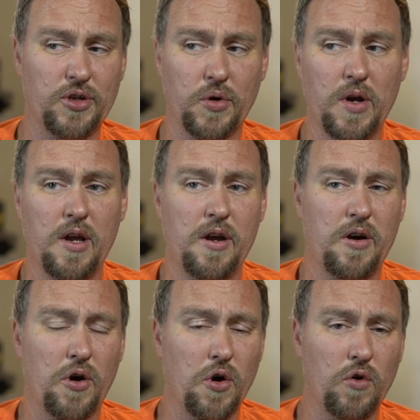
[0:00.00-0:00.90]
So
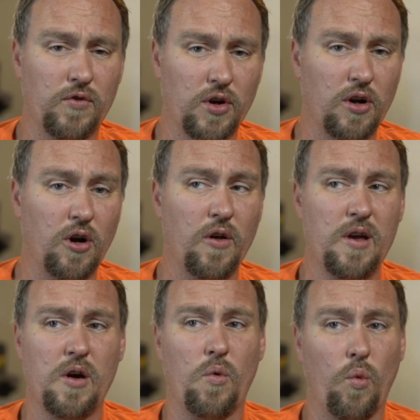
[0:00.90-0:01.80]
overall,
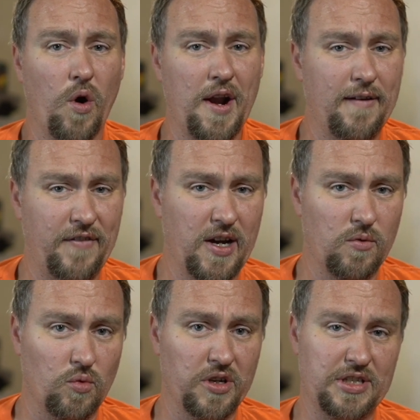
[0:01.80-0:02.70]
what I
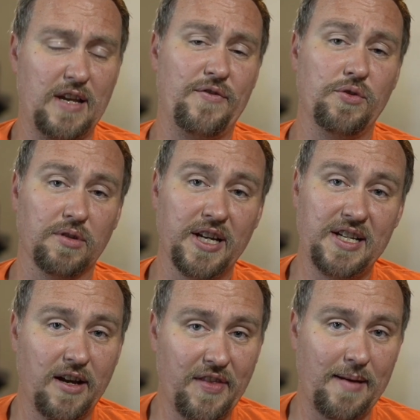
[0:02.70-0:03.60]
found was if you
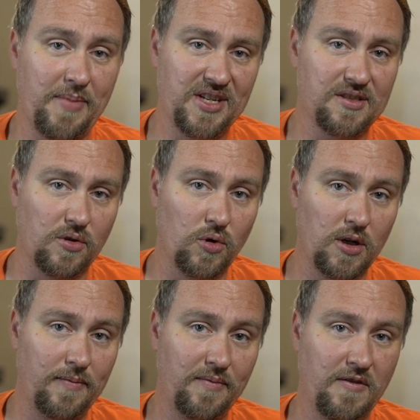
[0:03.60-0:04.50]
lay down that base
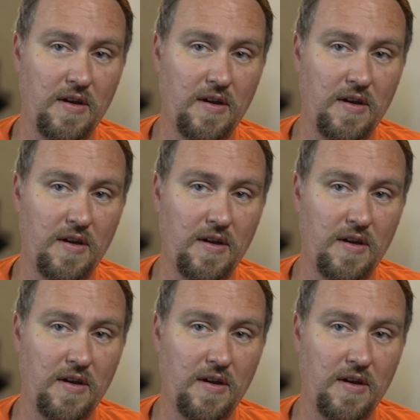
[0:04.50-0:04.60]
score